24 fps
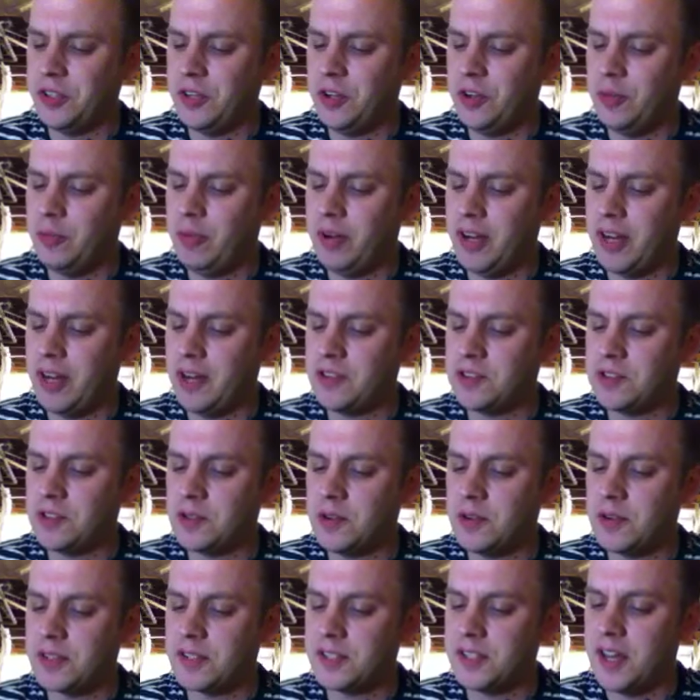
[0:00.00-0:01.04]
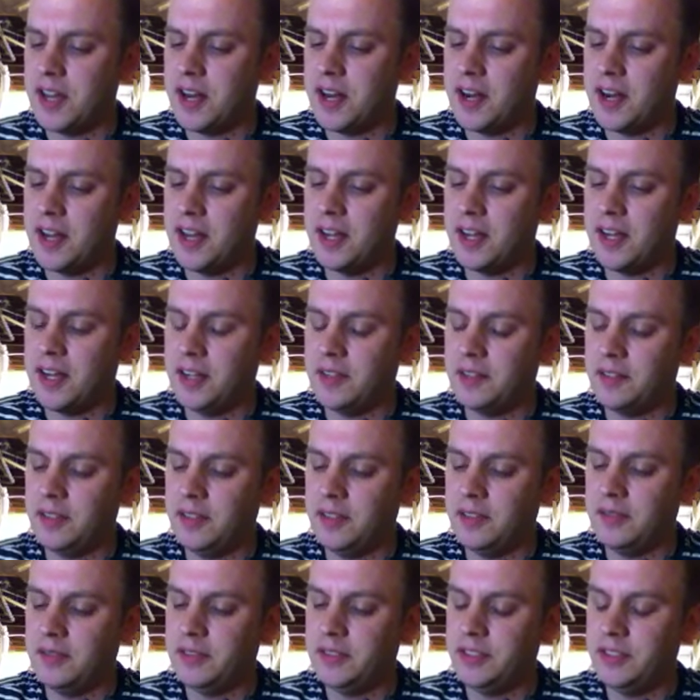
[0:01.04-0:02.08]
to do, but I was so excited I
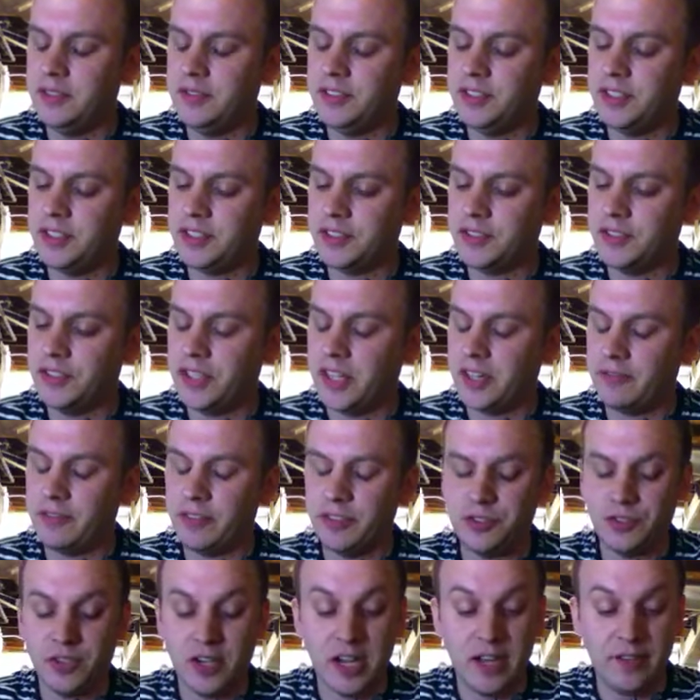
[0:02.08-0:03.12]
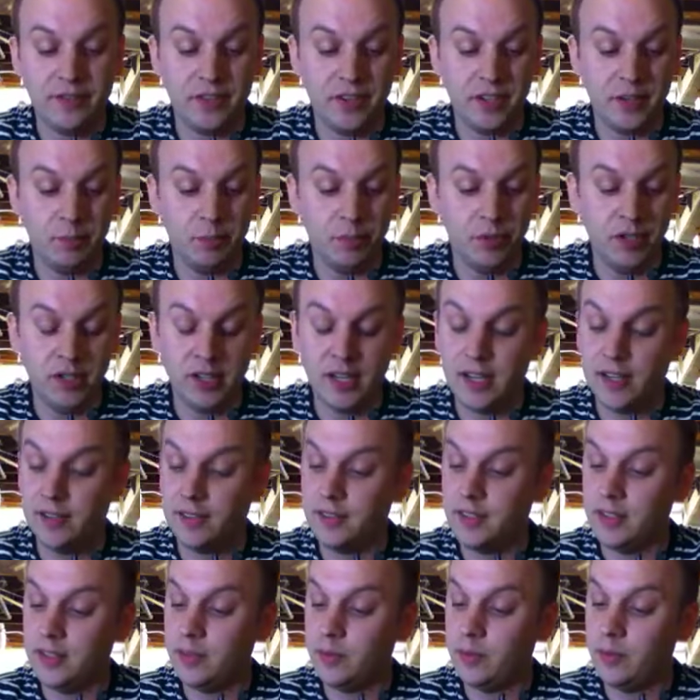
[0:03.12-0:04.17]
just checked for traffic and put it
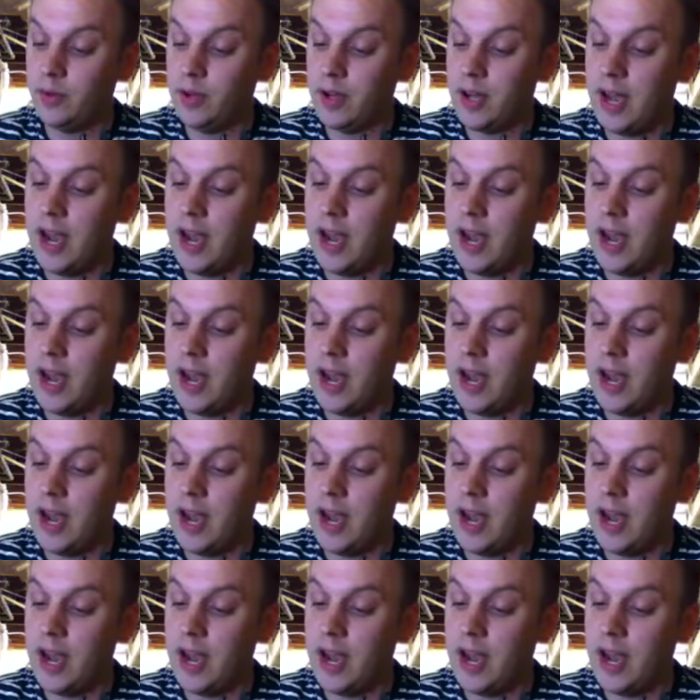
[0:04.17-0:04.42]
out there.